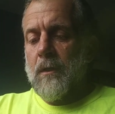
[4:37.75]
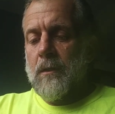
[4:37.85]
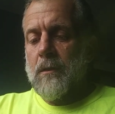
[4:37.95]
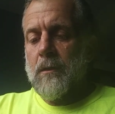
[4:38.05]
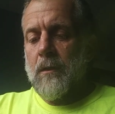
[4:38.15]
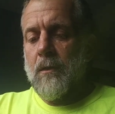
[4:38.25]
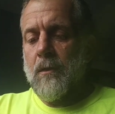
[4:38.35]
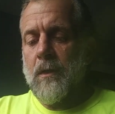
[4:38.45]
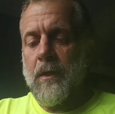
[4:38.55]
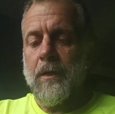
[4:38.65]
So
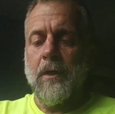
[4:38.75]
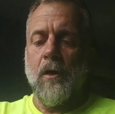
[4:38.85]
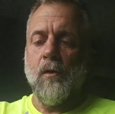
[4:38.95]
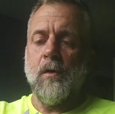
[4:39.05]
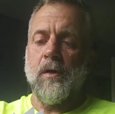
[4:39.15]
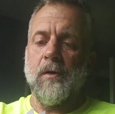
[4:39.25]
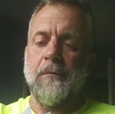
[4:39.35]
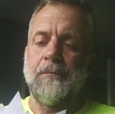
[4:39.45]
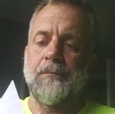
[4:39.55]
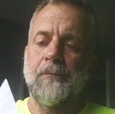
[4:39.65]
there you go.
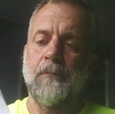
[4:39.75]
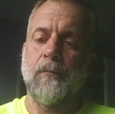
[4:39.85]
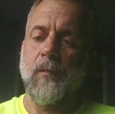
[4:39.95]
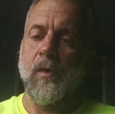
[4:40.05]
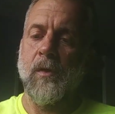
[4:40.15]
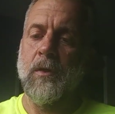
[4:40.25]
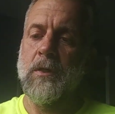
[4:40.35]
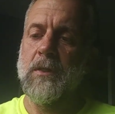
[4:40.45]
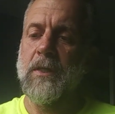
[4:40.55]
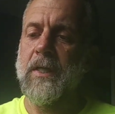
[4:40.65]

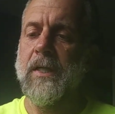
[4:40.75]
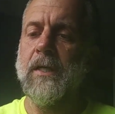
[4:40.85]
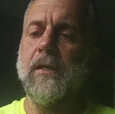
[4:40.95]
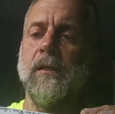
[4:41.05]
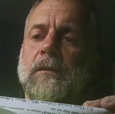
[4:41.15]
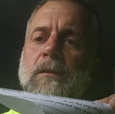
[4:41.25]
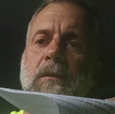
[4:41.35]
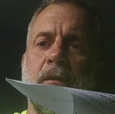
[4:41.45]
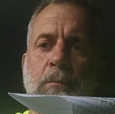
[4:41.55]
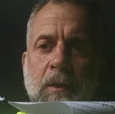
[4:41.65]
There's the key
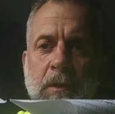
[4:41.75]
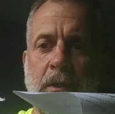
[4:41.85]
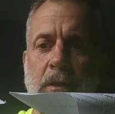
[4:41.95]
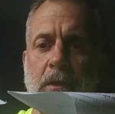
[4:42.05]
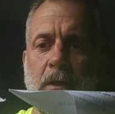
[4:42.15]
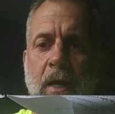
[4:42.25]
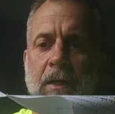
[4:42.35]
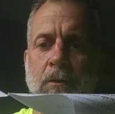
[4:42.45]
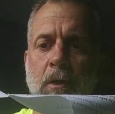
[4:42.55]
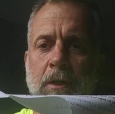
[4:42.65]
to building
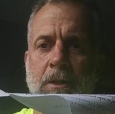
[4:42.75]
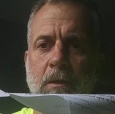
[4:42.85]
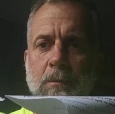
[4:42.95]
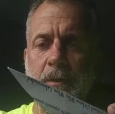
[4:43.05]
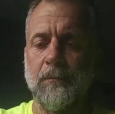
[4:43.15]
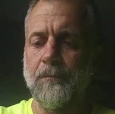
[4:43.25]
hydraulic jumps.